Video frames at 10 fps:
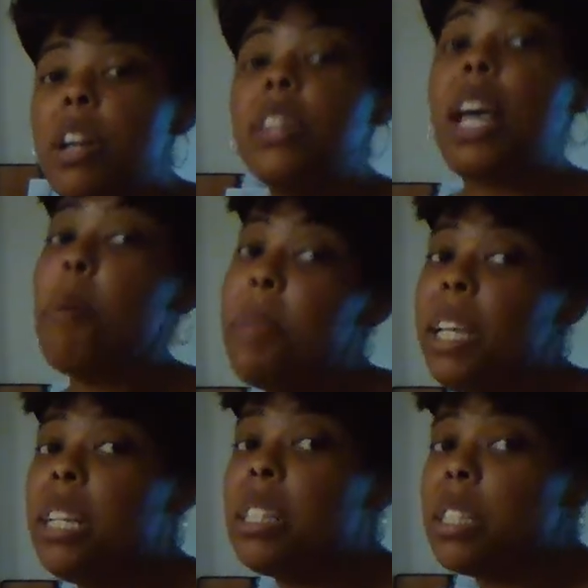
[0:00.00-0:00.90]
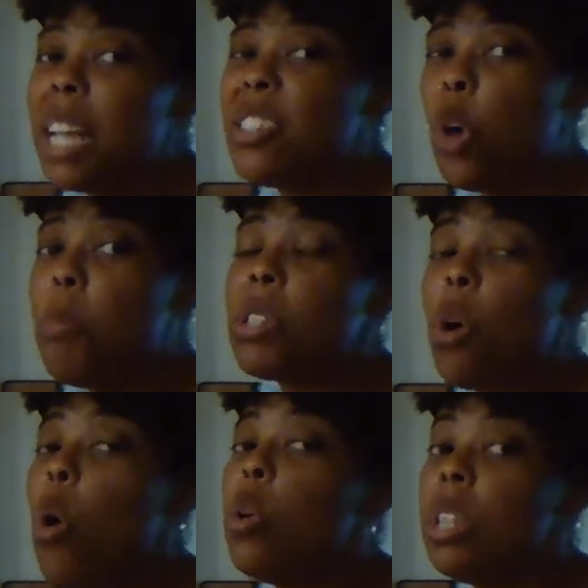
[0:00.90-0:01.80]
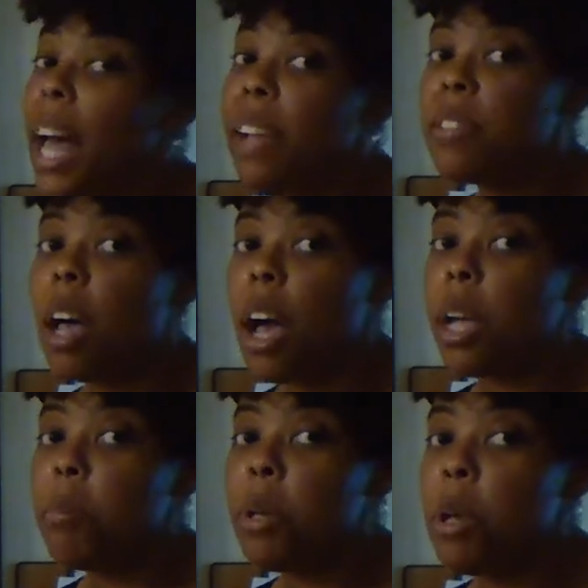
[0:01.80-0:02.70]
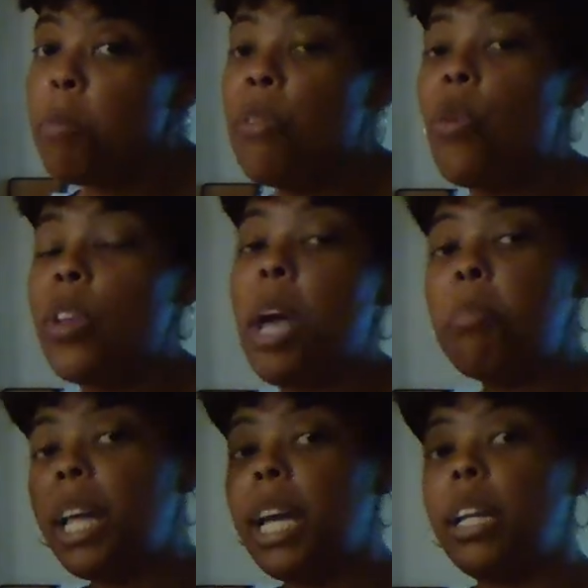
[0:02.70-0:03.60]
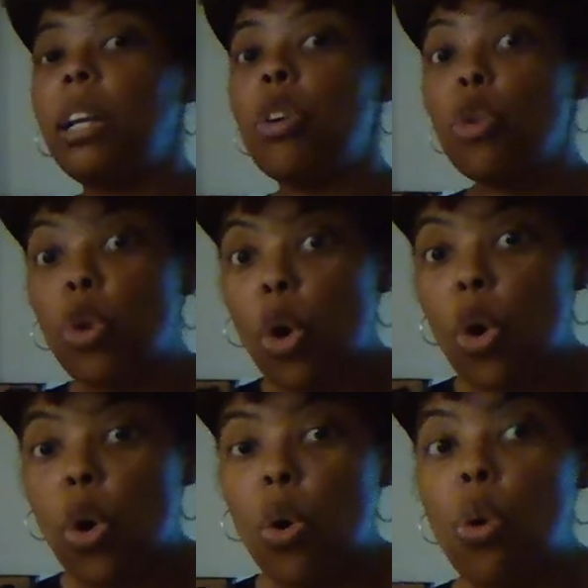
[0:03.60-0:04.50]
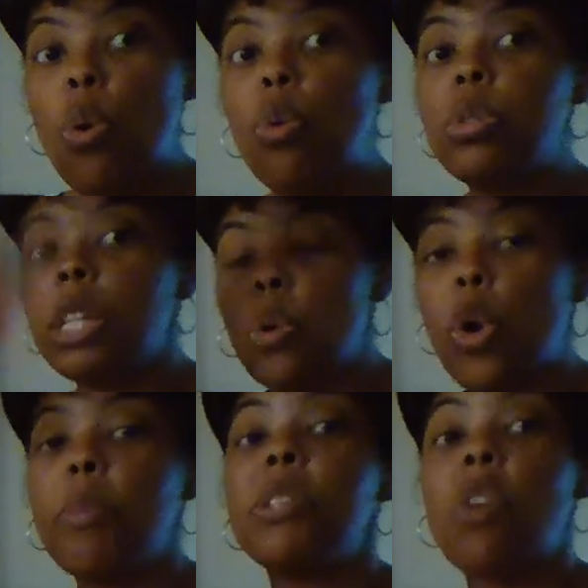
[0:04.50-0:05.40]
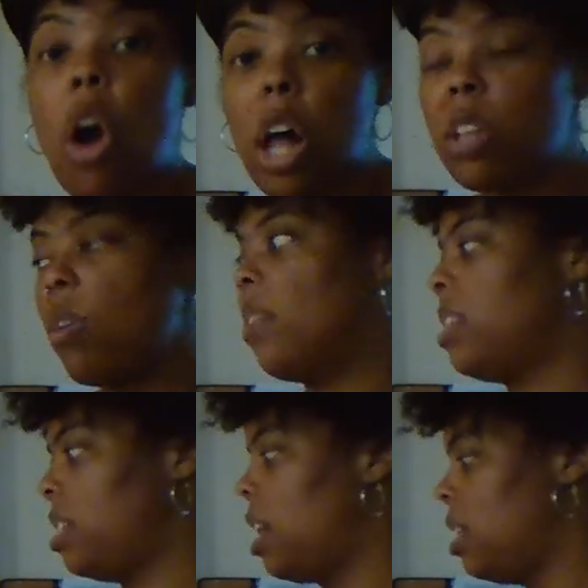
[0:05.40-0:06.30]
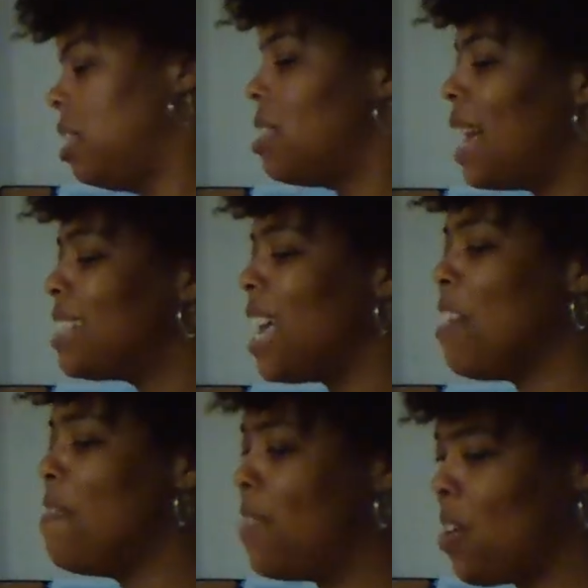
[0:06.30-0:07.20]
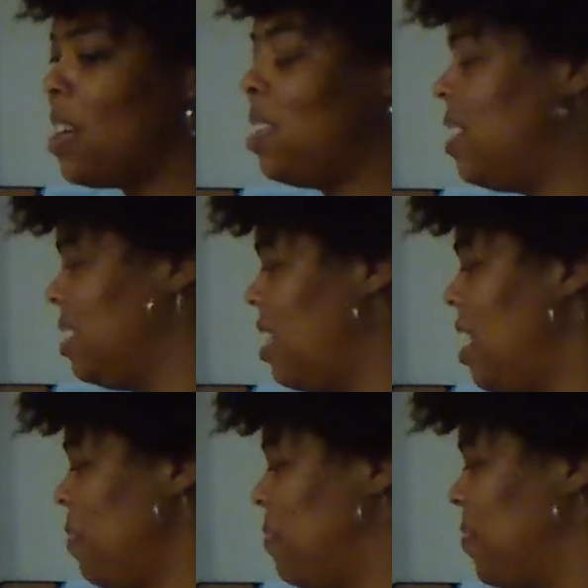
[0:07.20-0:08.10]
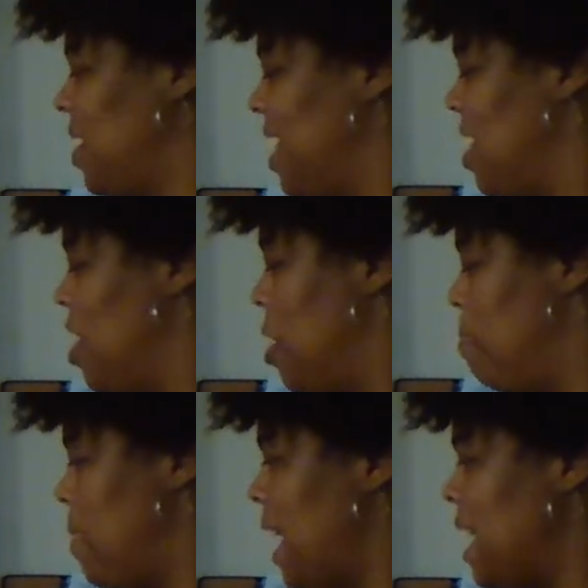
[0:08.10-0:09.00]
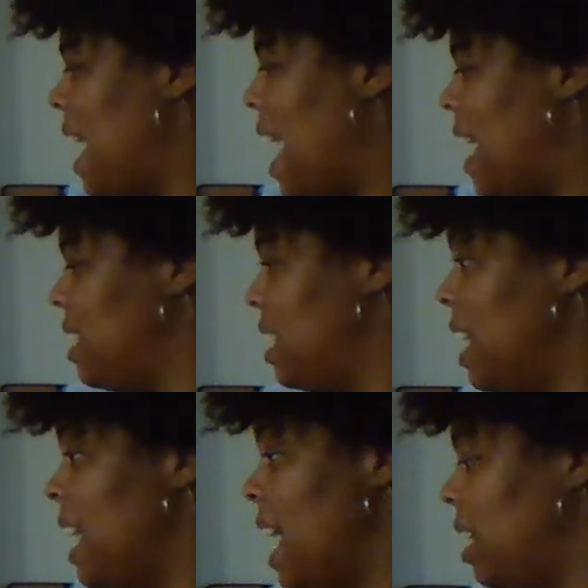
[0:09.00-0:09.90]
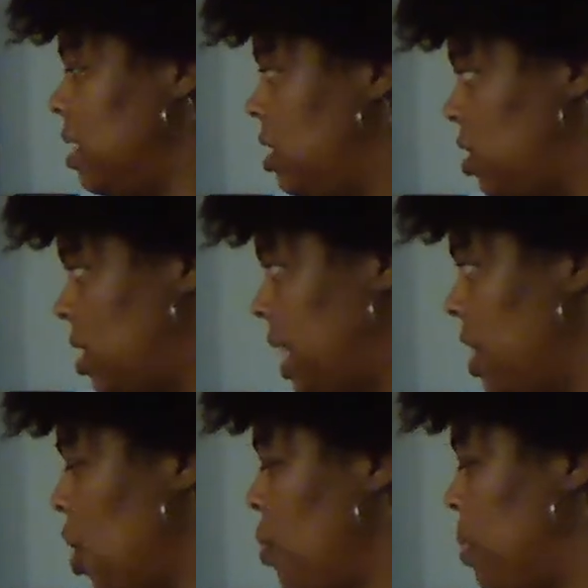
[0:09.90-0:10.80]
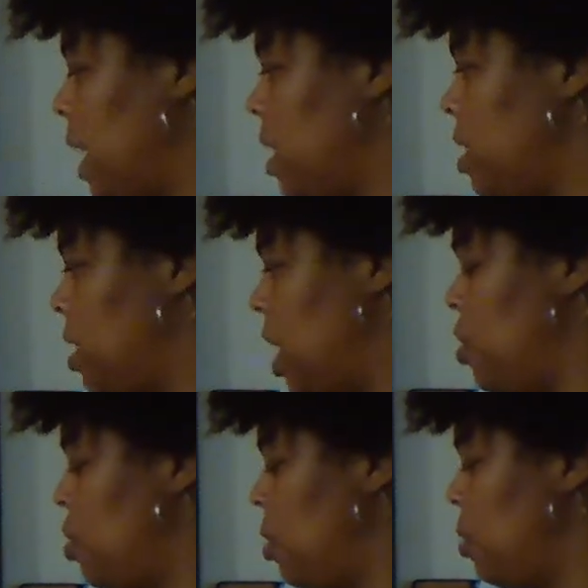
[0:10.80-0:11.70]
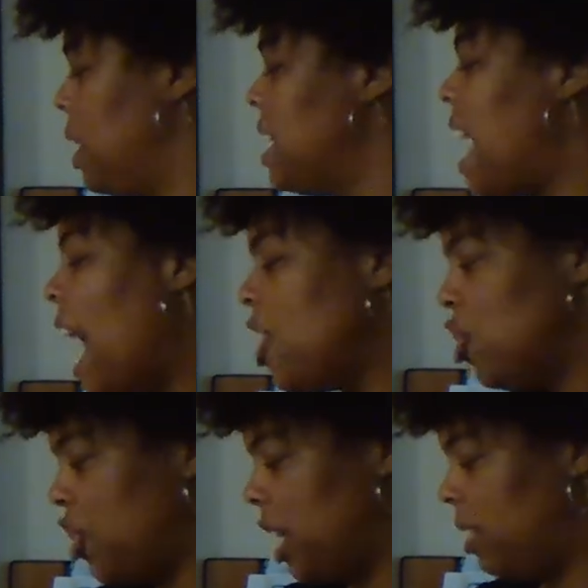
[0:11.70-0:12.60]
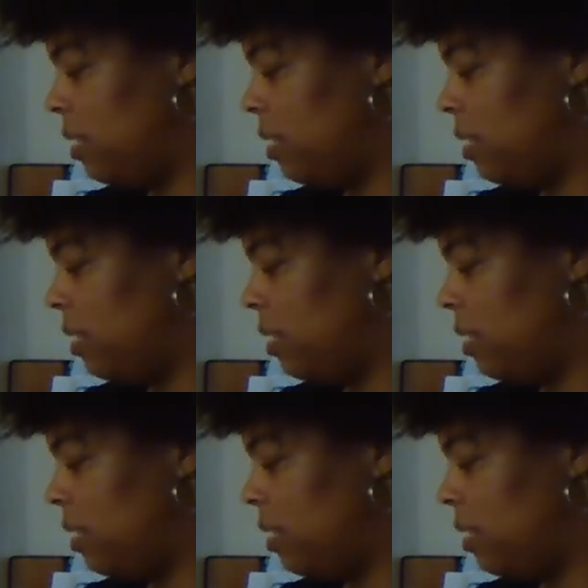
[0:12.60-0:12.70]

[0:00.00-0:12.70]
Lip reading: That means that's almost a whole lifetime before that planet goes and orbits all around the sun. That's a very long time. Main gas, again, just like the other planets, the other two, is hydrogen.